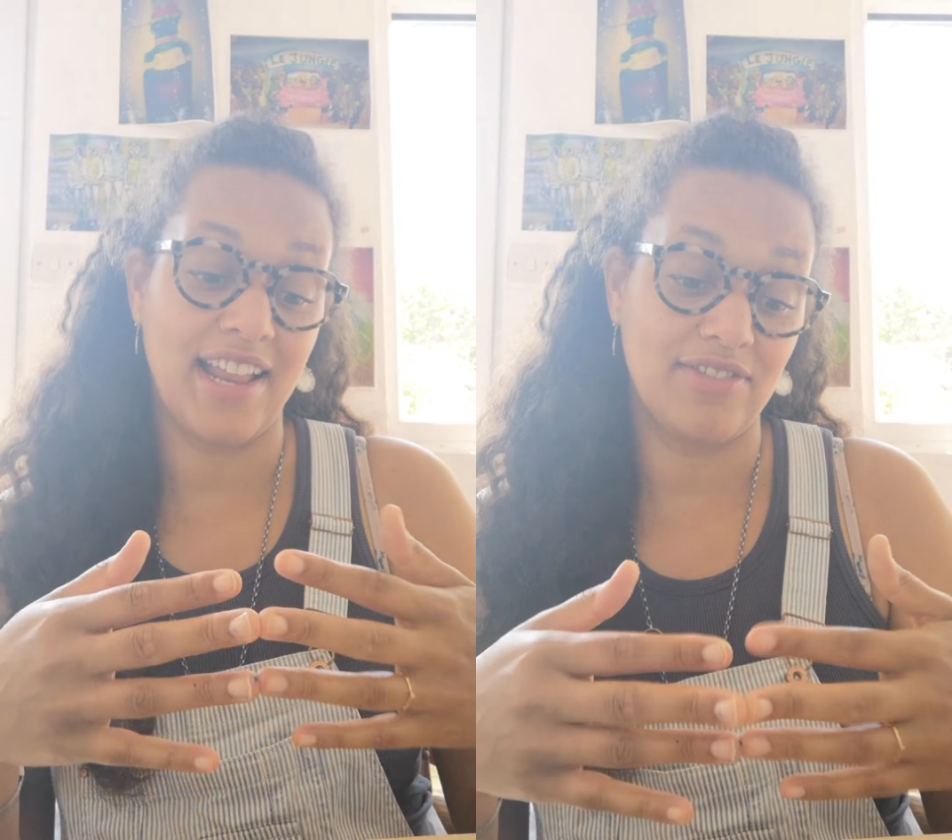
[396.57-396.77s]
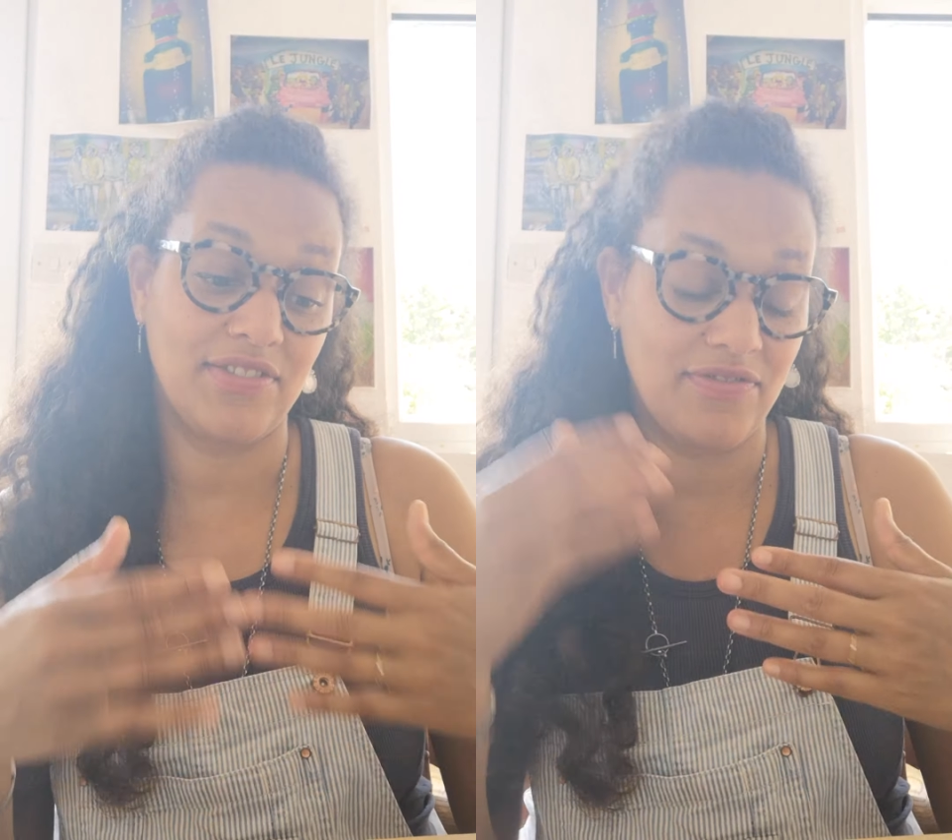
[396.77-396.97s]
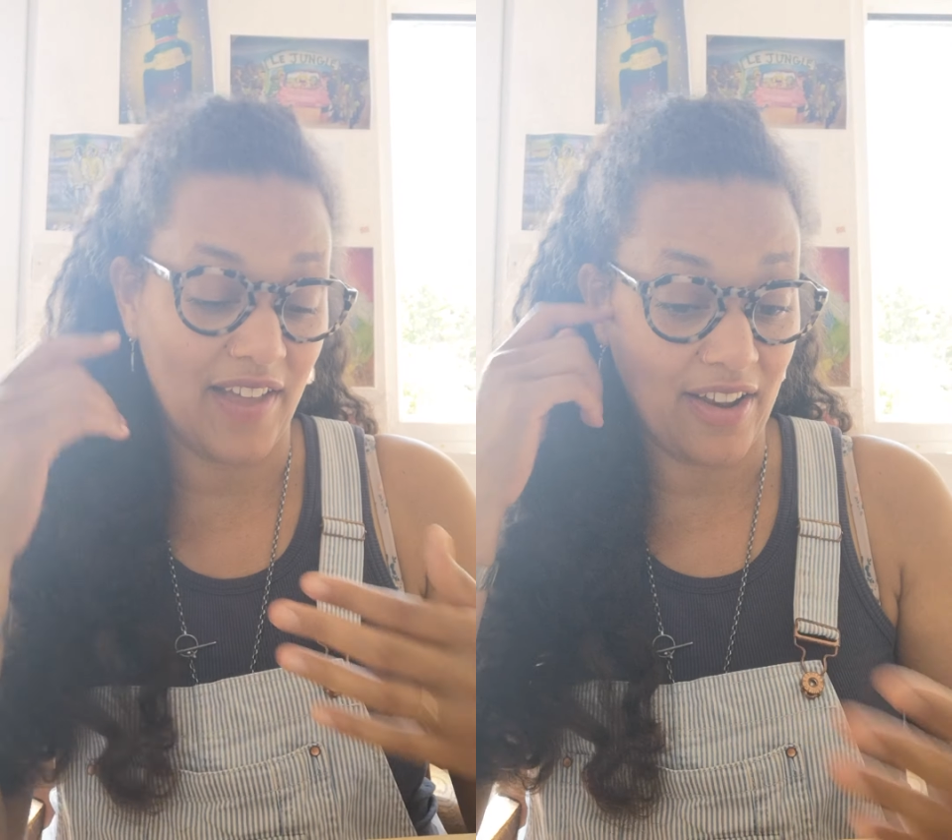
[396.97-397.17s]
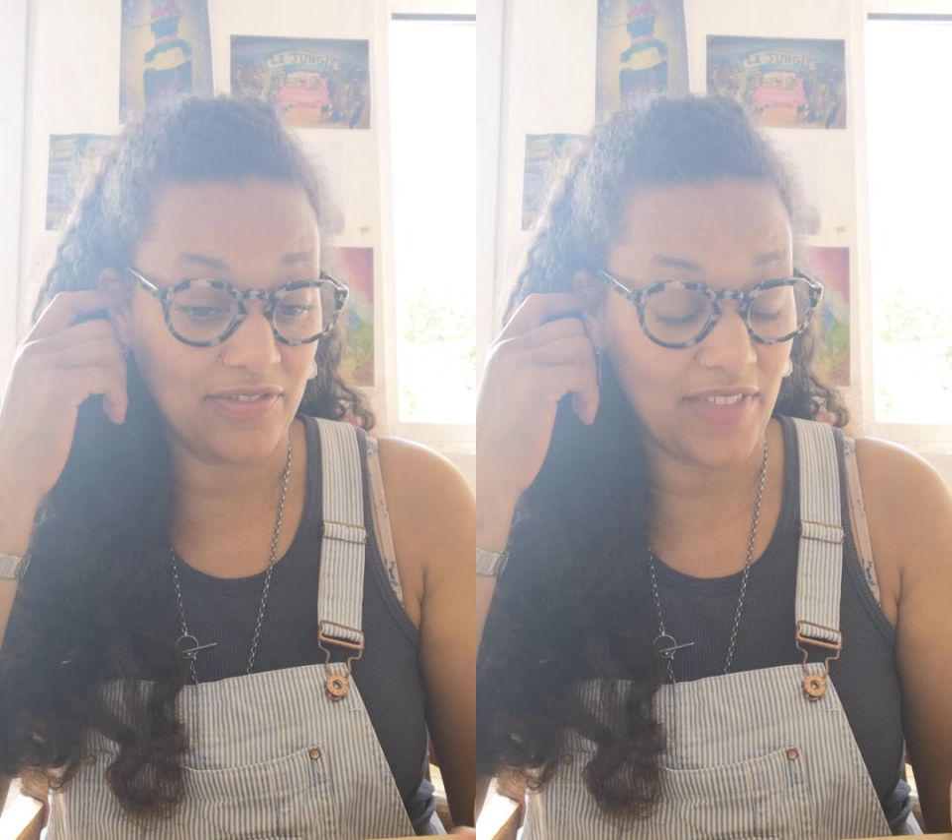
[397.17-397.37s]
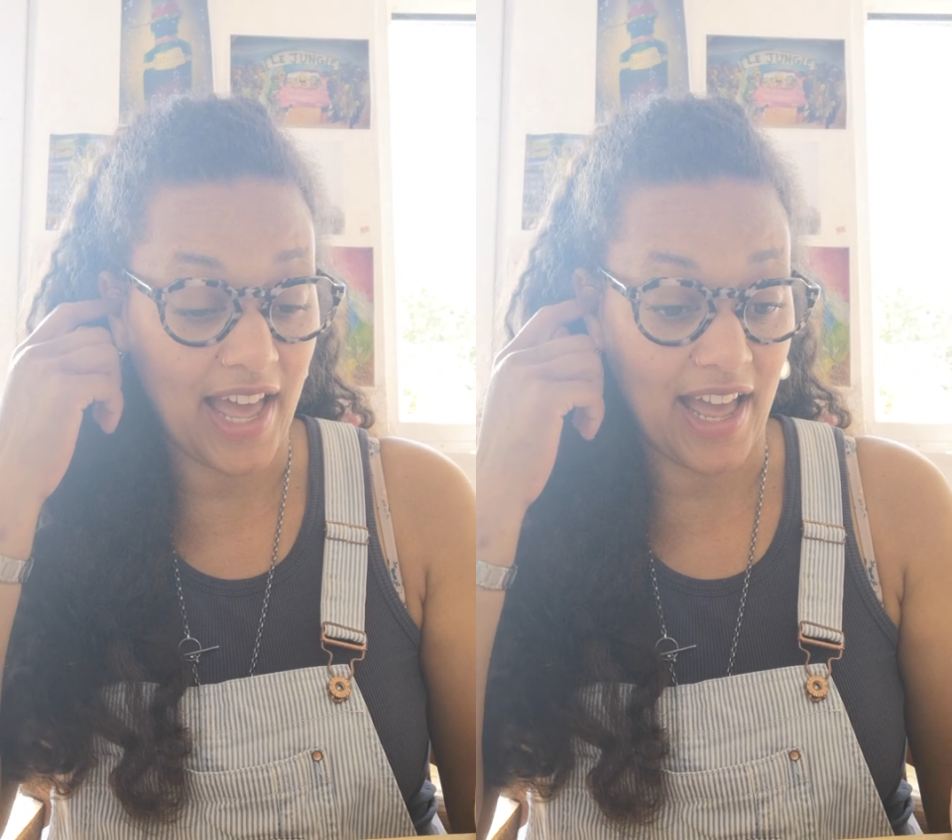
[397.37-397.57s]
and out of
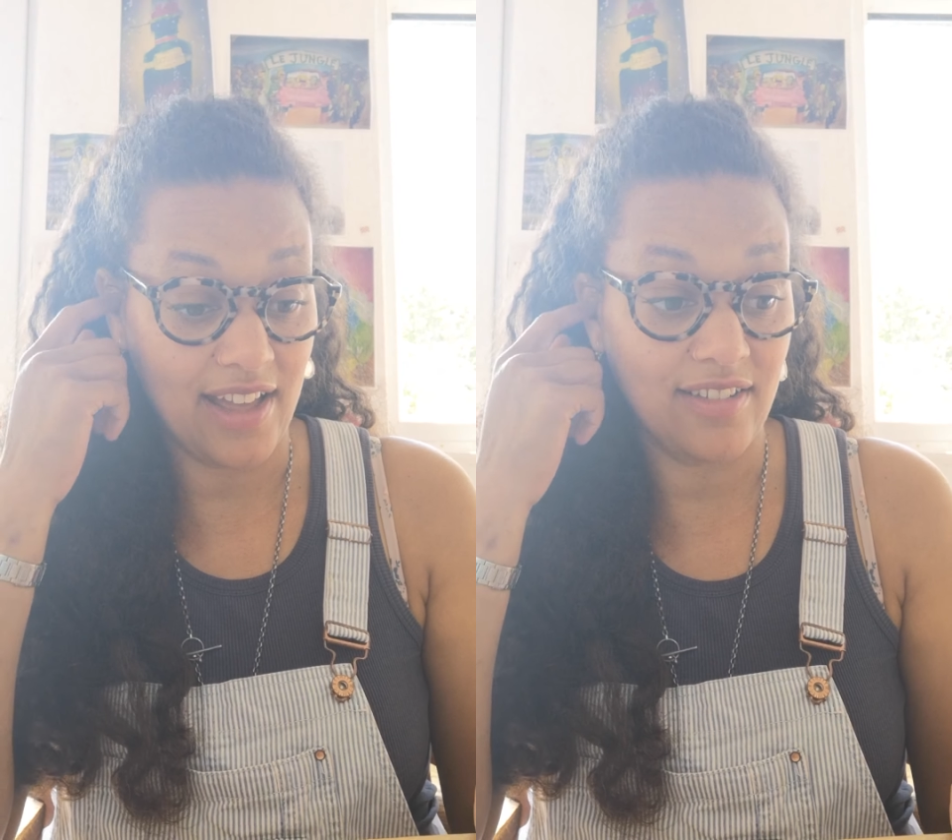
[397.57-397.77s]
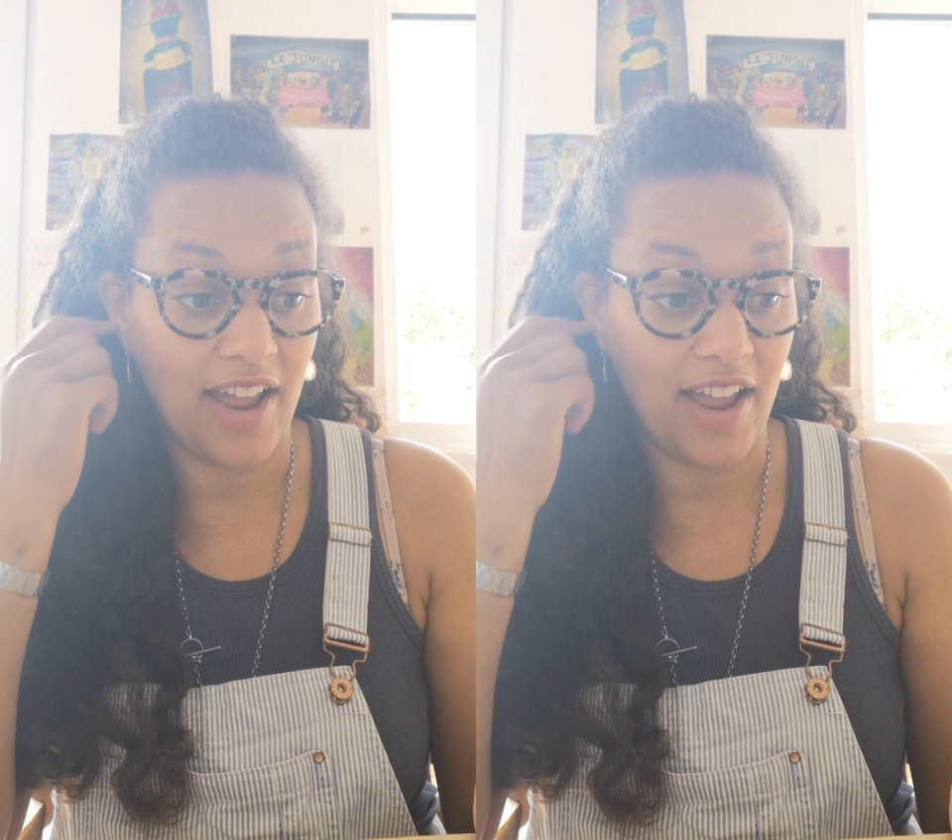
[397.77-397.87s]
that,